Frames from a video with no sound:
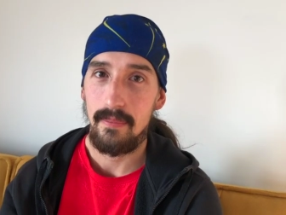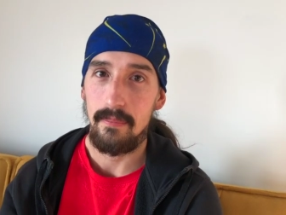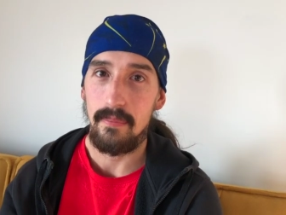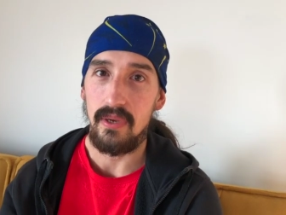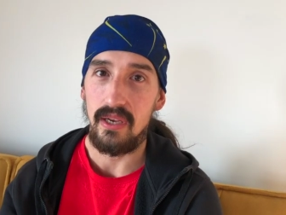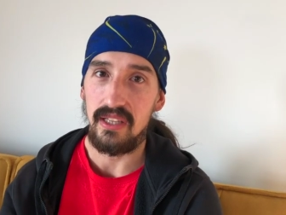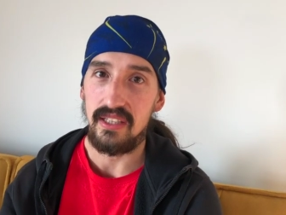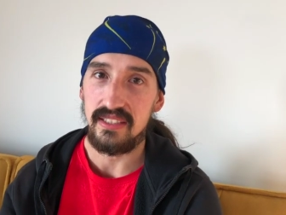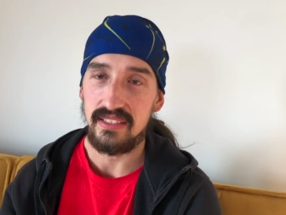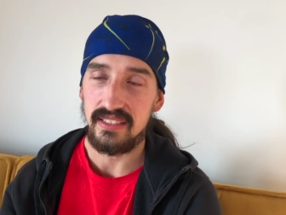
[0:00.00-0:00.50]

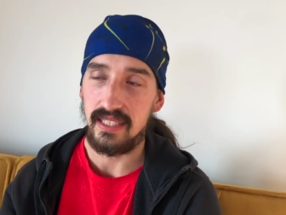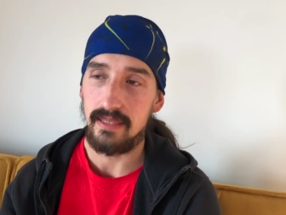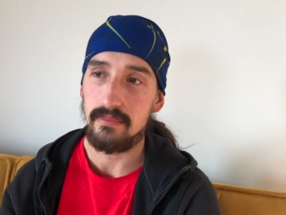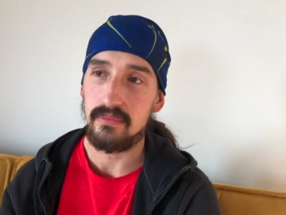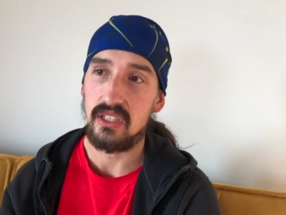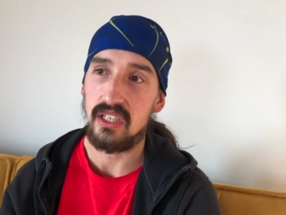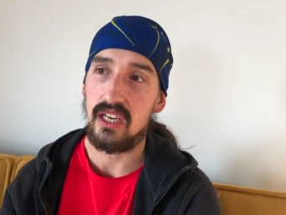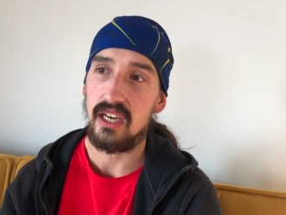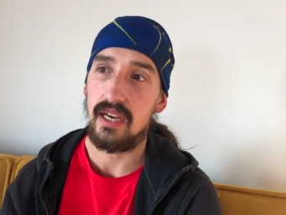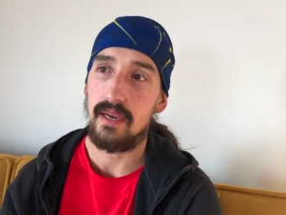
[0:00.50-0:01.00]
But at the same
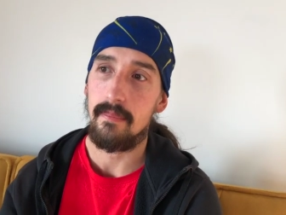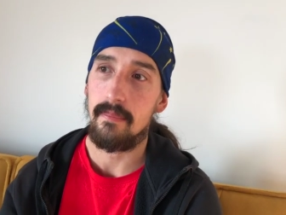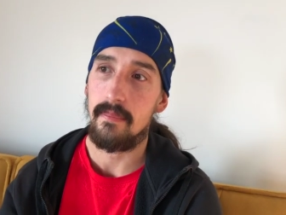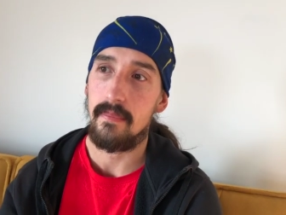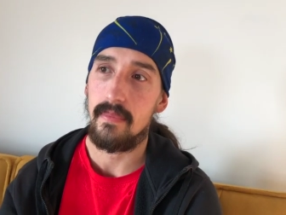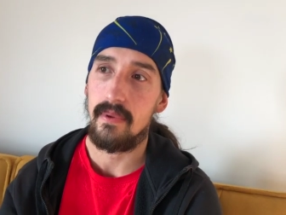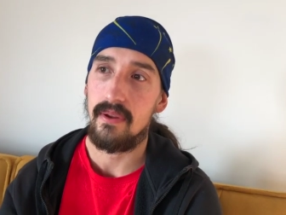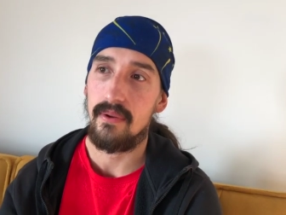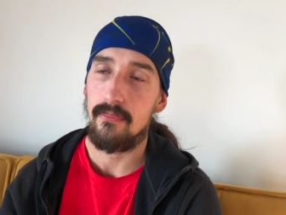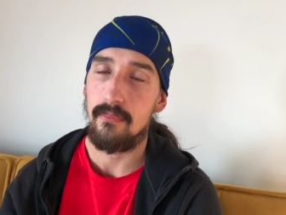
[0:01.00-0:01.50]
time,
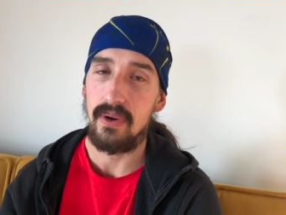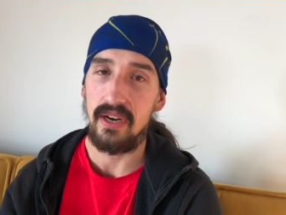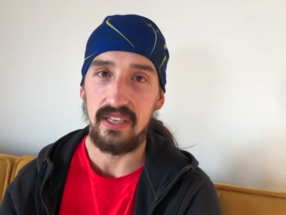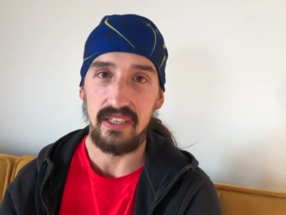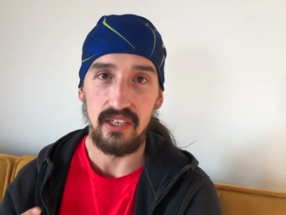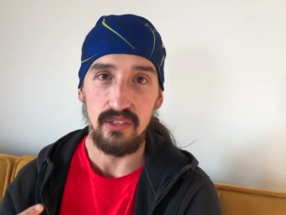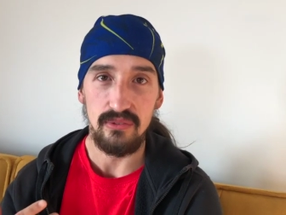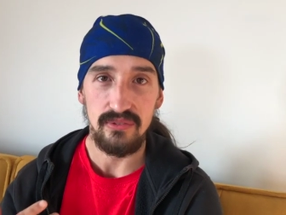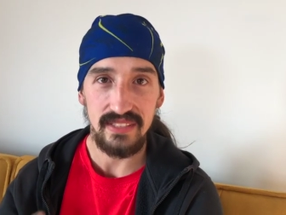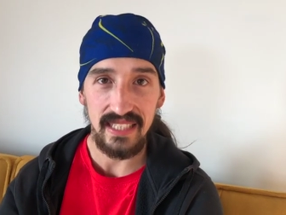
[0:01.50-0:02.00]
when I
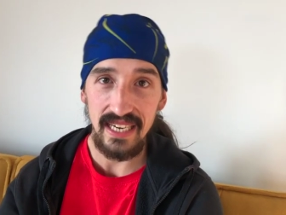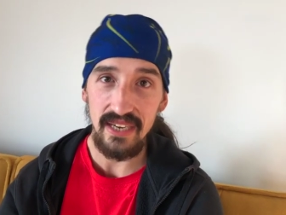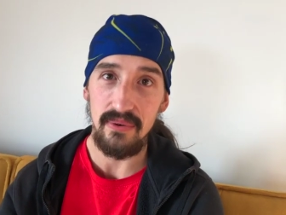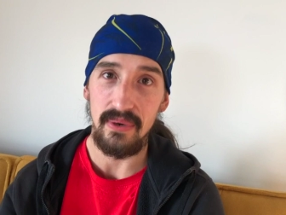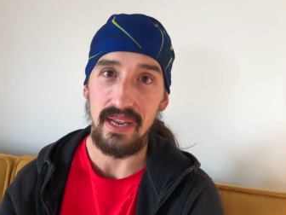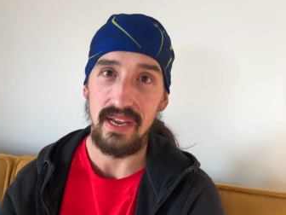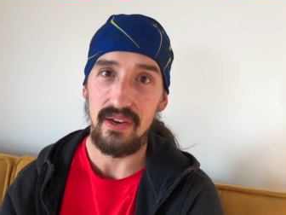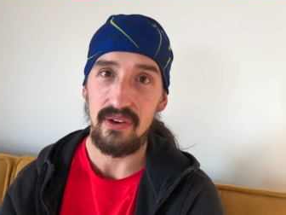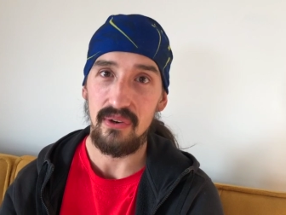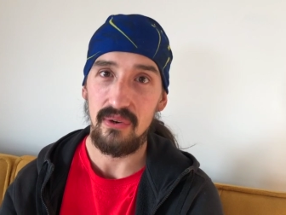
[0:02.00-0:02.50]
go
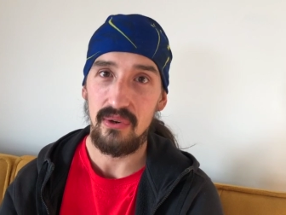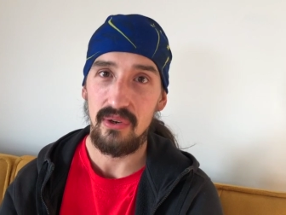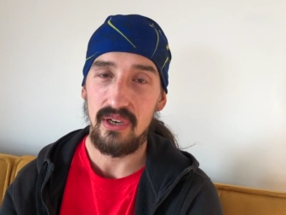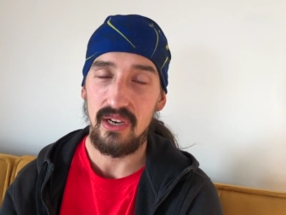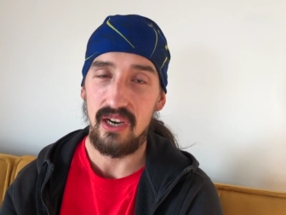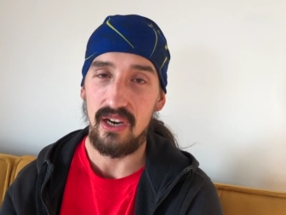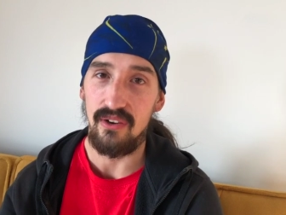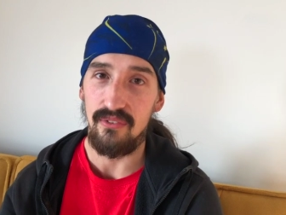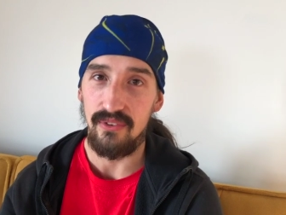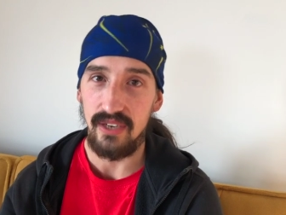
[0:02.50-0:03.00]
downhill,
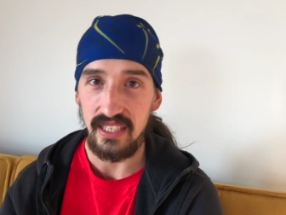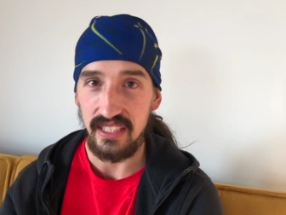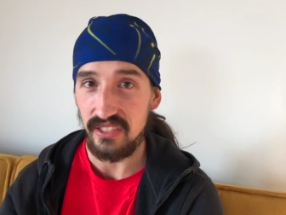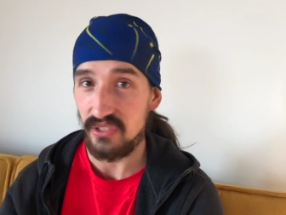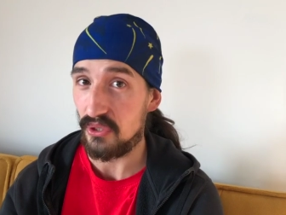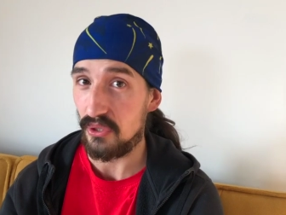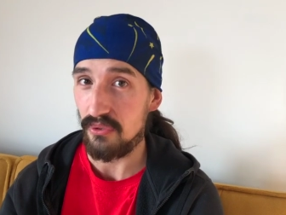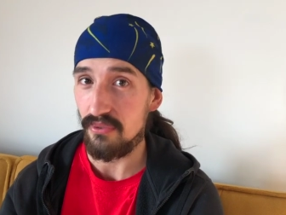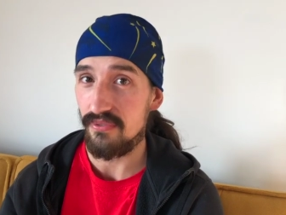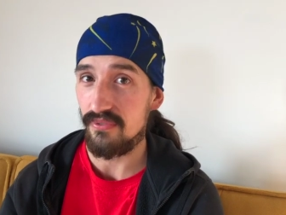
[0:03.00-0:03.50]
I really
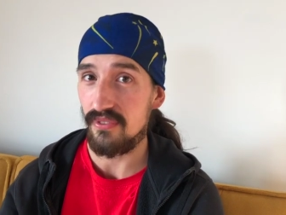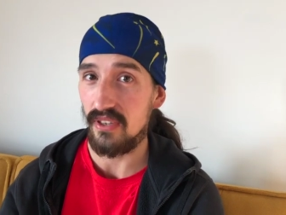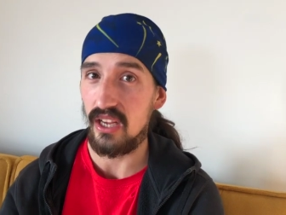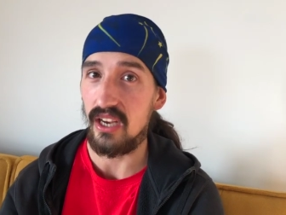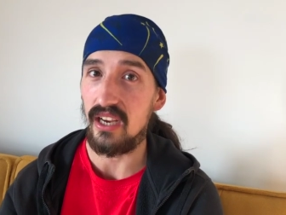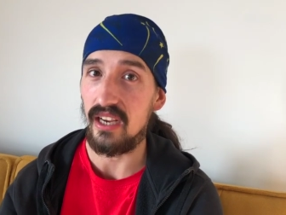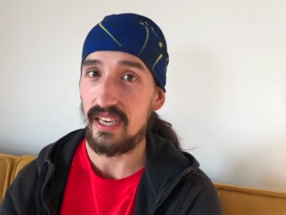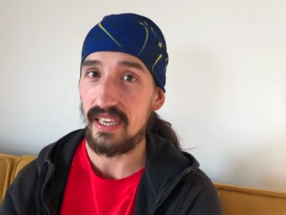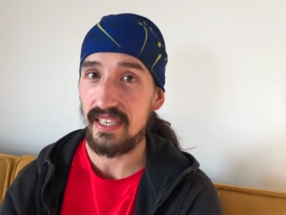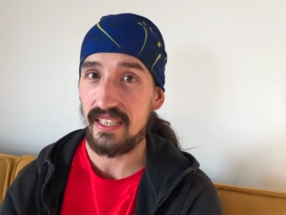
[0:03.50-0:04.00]
do
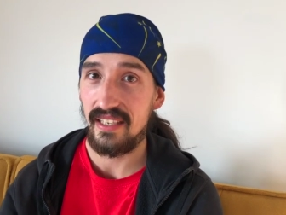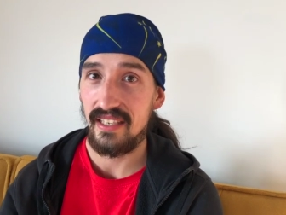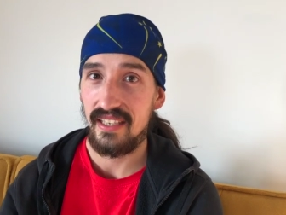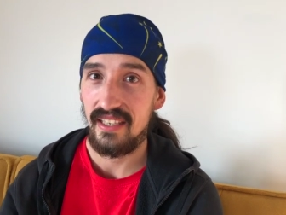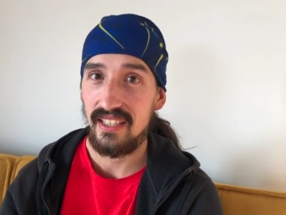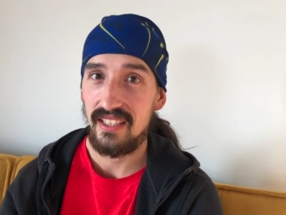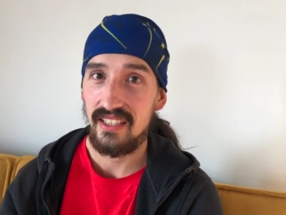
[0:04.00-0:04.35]
fly.